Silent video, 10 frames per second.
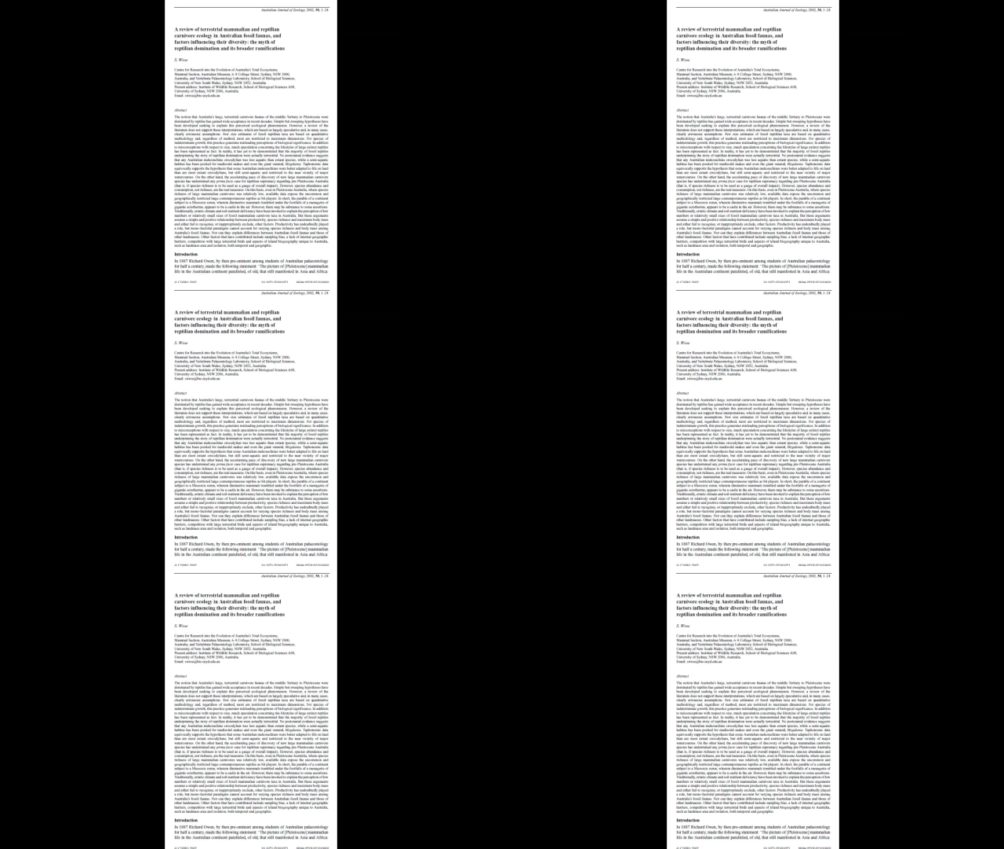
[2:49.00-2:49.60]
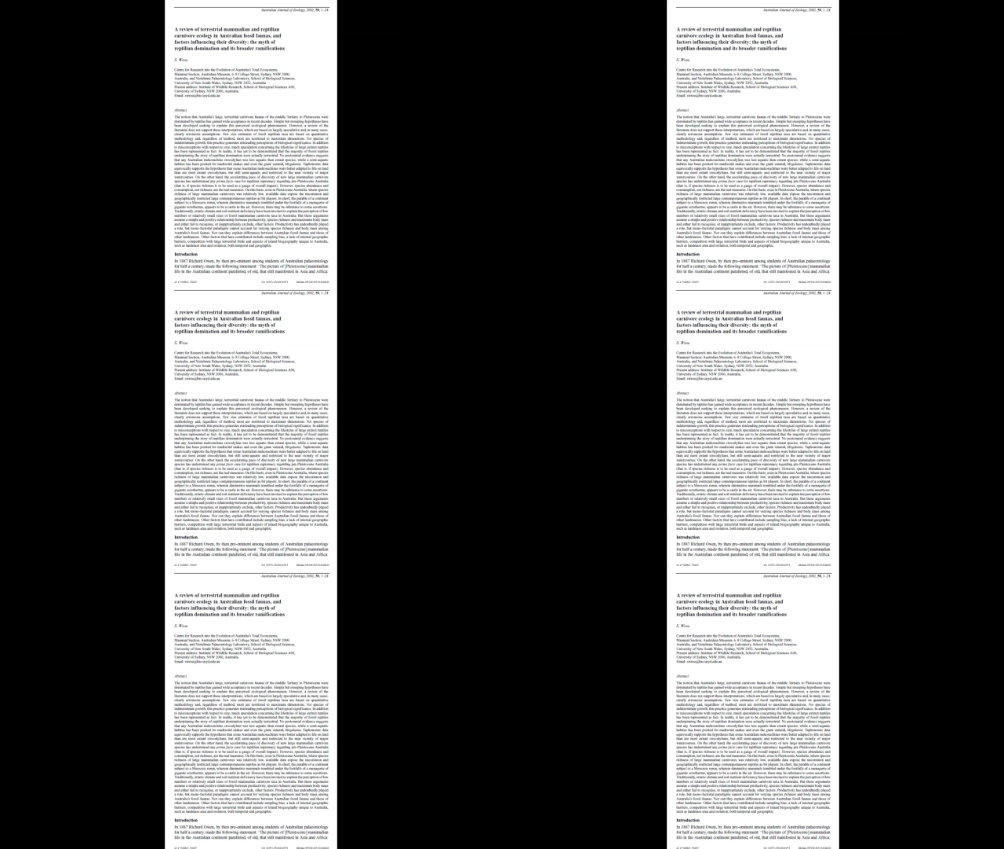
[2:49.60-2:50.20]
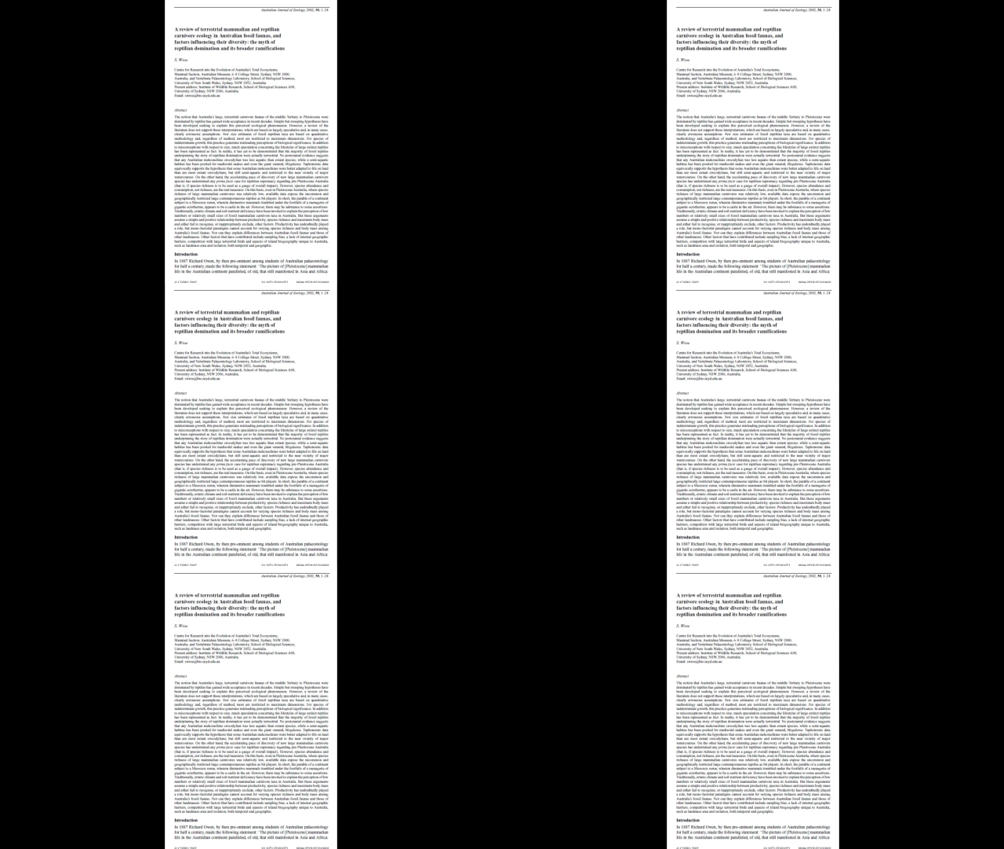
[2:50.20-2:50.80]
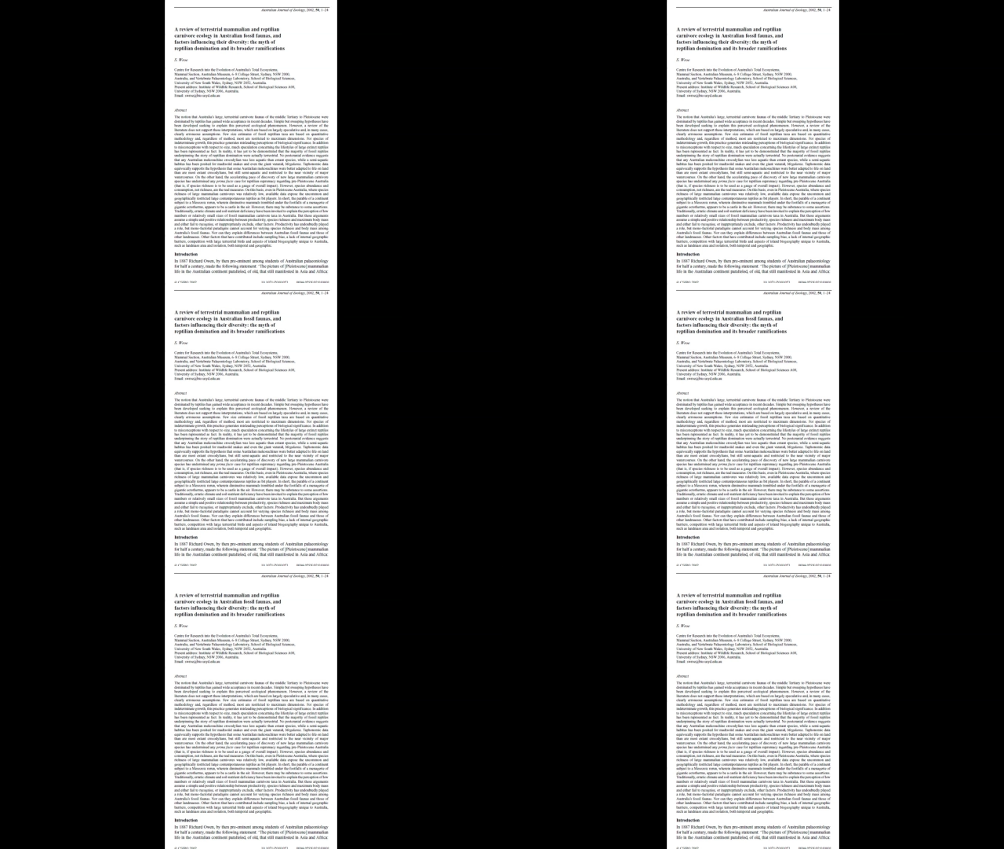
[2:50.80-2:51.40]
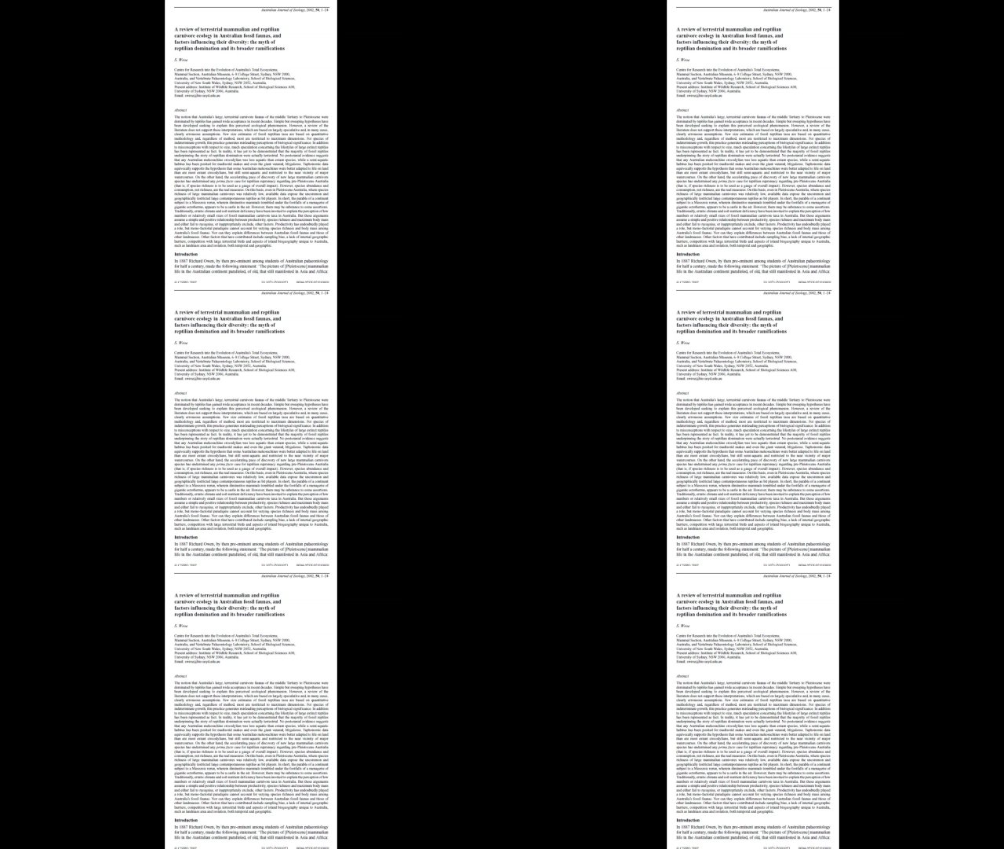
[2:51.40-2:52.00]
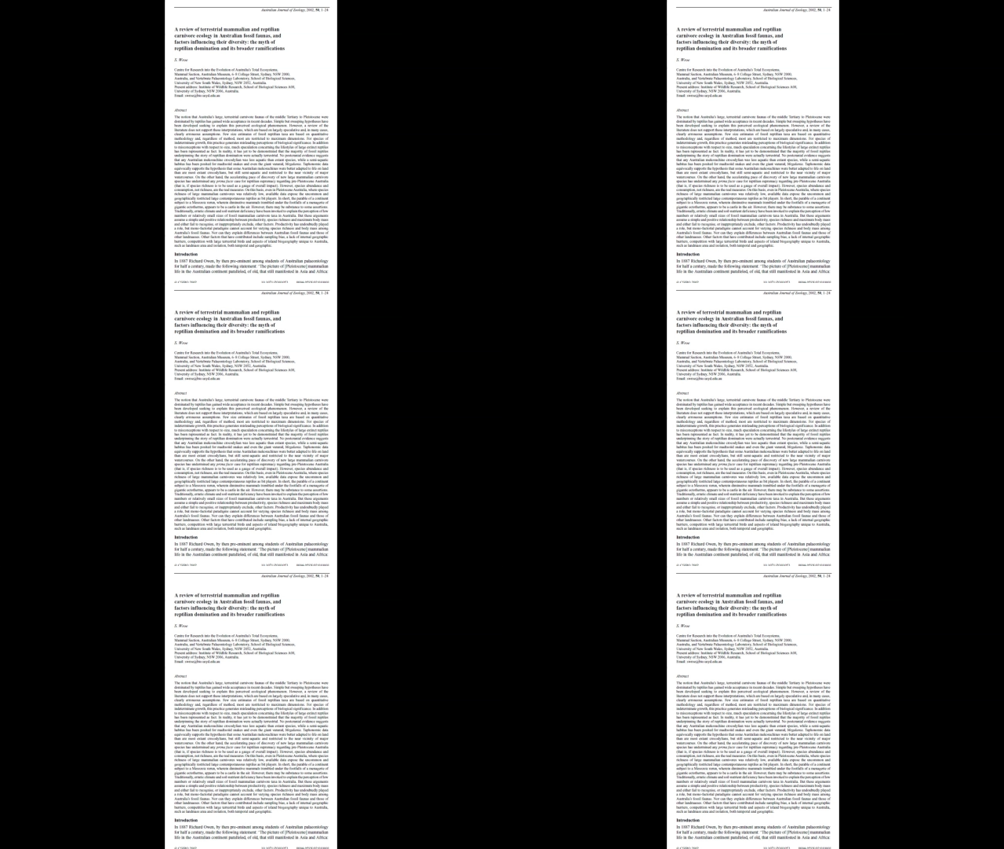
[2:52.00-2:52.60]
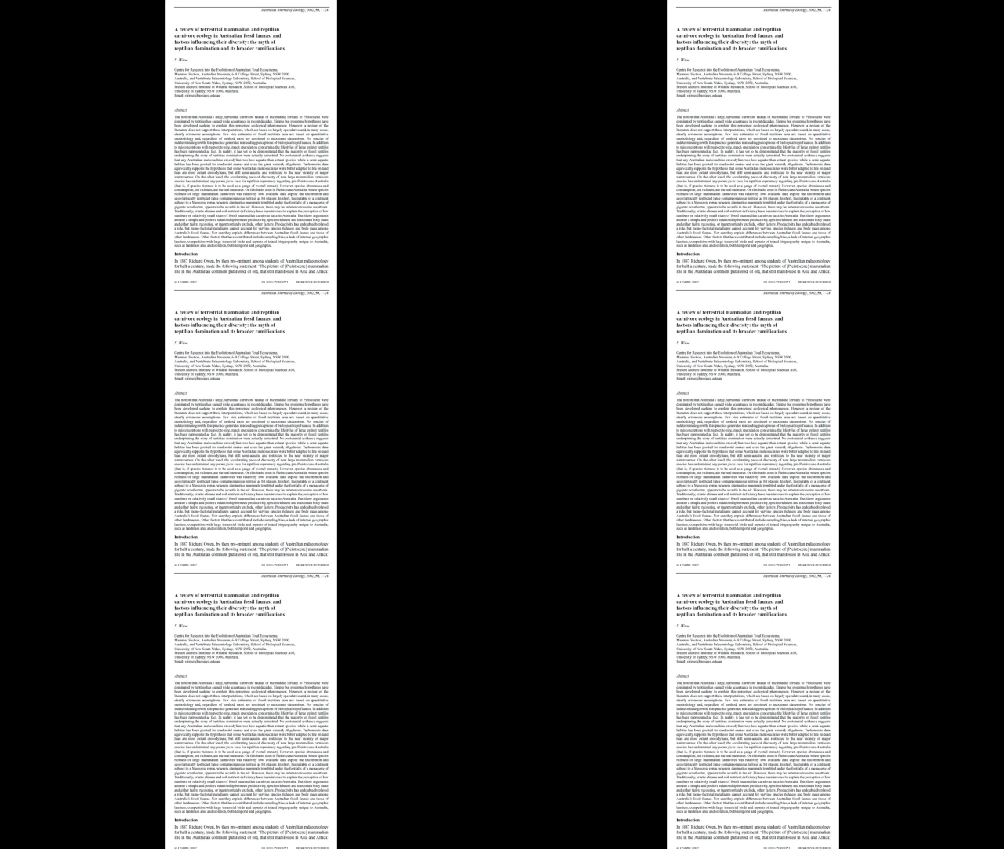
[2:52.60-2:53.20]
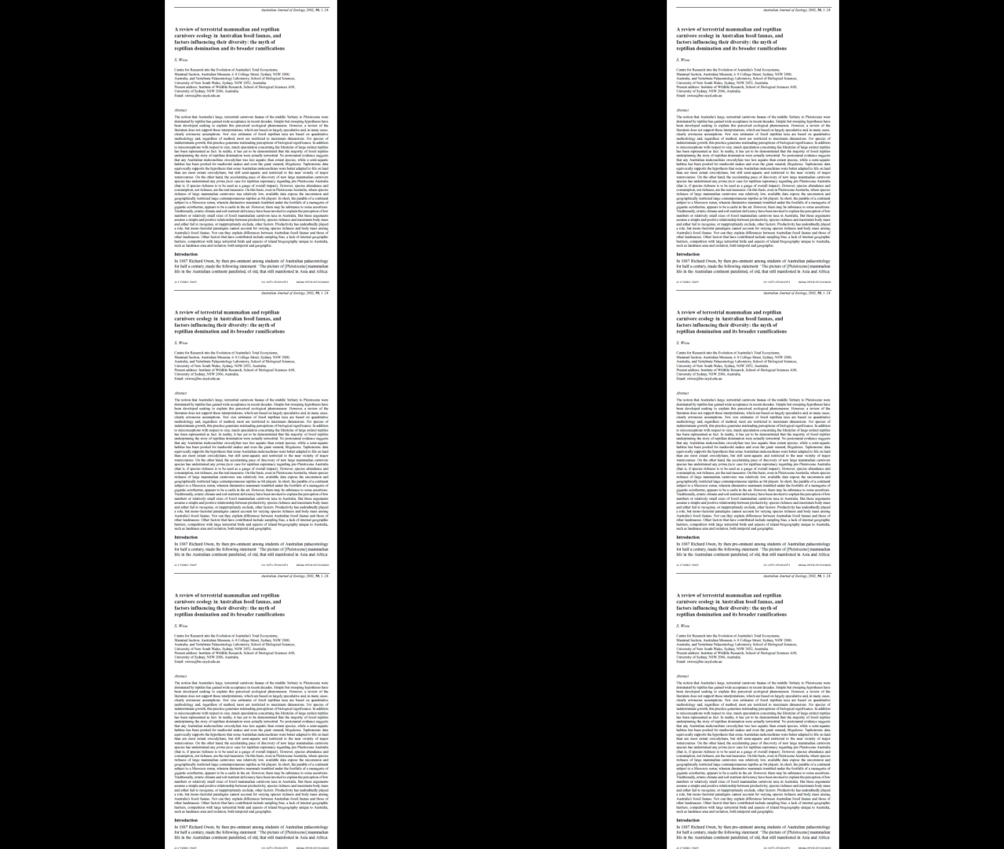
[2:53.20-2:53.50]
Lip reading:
Nobody's mouth can be seen.